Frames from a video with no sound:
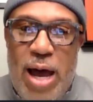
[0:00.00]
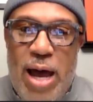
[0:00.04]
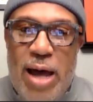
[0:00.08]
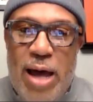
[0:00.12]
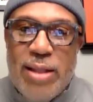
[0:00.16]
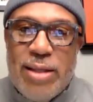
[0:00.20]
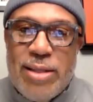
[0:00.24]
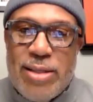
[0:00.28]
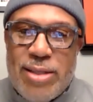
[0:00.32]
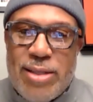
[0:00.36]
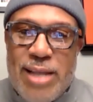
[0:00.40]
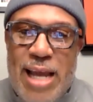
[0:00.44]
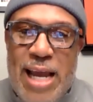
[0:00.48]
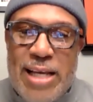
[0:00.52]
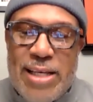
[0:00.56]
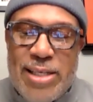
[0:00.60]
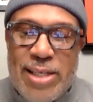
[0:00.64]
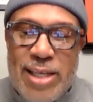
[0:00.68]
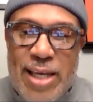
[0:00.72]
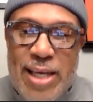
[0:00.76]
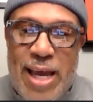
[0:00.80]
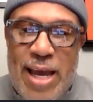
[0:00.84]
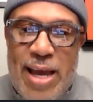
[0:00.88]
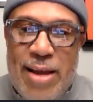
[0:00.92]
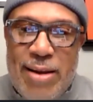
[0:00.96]
Ellis, thanks
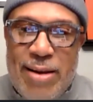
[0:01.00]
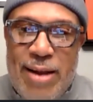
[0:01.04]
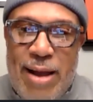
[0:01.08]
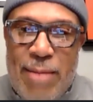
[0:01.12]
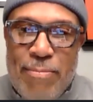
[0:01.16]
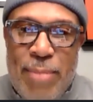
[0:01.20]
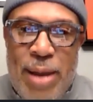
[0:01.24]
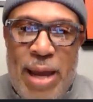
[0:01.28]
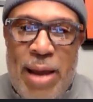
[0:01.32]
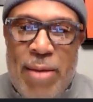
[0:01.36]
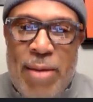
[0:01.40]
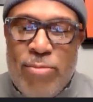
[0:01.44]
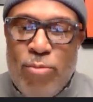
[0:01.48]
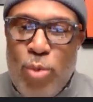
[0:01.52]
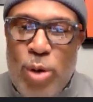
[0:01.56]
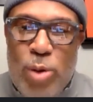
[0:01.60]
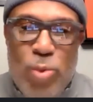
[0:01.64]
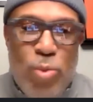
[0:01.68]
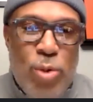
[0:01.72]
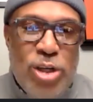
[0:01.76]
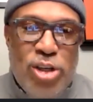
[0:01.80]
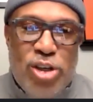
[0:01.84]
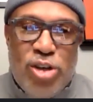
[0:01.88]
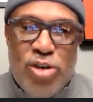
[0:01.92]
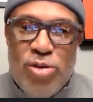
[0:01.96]
again, man. We
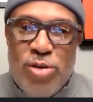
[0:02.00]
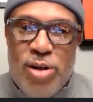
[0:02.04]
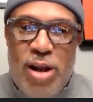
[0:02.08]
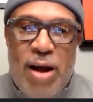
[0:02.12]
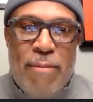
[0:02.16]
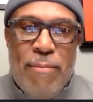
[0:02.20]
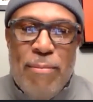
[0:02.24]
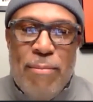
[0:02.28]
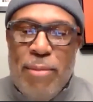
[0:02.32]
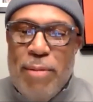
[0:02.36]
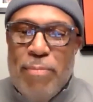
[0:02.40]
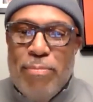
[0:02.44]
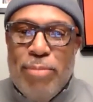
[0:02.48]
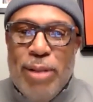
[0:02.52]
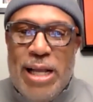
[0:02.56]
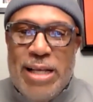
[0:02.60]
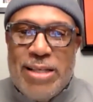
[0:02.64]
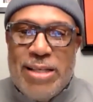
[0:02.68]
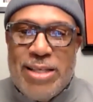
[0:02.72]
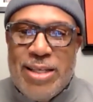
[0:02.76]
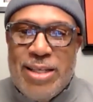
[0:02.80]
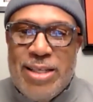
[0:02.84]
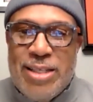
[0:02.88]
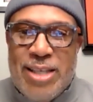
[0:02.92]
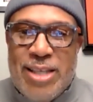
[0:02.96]
wish you nothing but
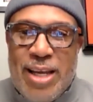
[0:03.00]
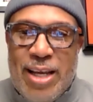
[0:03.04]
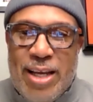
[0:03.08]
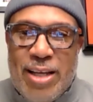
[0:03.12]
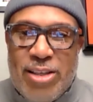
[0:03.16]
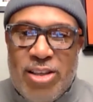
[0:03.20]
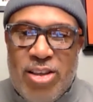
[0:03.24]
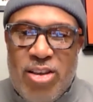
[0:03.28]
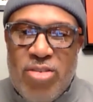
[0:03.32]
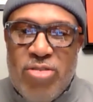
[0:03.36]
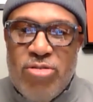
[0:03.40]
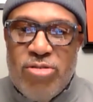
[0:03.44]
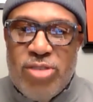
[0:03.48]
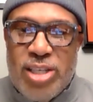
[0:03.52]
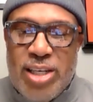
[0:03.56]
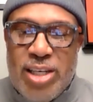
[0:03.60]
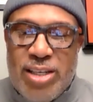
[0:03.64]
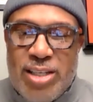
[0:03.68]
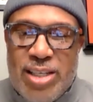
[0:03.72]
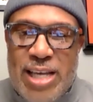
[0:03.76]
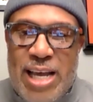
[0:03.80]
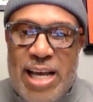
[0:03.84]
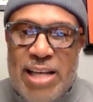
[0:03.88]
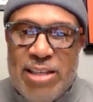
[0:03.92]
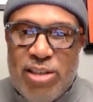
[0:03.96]
blessings and continued
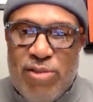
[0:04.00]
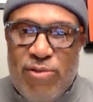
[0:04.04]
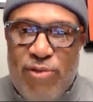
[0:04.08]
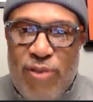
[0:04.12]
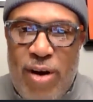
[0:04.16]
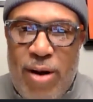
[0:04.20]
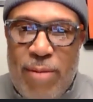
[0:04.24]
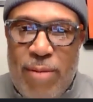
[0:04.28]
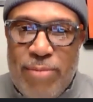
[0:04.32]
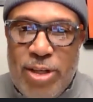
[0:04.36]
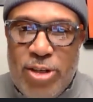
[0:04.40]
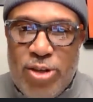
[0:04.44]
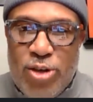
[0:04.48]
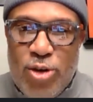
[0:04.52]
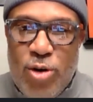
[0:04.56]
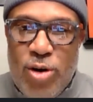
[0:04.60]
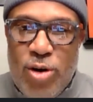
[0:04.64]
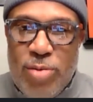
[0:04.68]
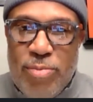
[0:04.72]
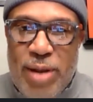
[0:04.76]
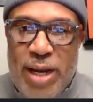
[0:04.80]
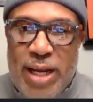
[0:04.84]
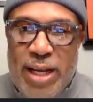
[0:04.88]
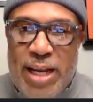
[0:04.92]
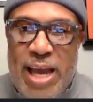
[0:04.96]
success from the
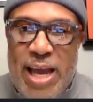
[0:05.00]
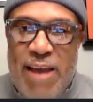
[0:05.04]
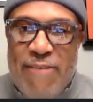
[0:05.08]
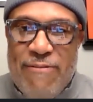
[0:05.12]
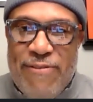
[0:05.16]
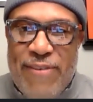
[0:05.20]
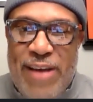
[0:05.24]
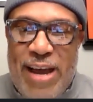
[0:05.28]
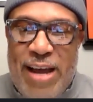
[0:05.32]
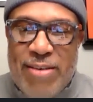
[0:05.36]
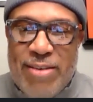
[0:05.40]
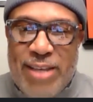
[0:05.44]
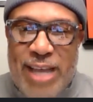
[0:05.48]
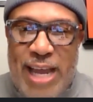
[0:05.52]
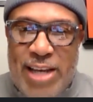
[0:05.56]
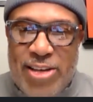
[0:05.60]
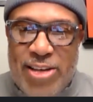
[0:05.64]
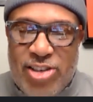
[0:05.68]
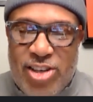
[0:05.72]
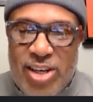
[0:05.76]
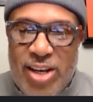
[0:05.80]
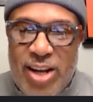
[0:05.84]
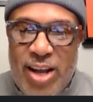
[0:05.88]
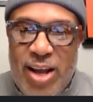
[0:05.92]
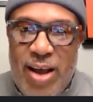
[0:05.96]
Jordan McNair Foundation.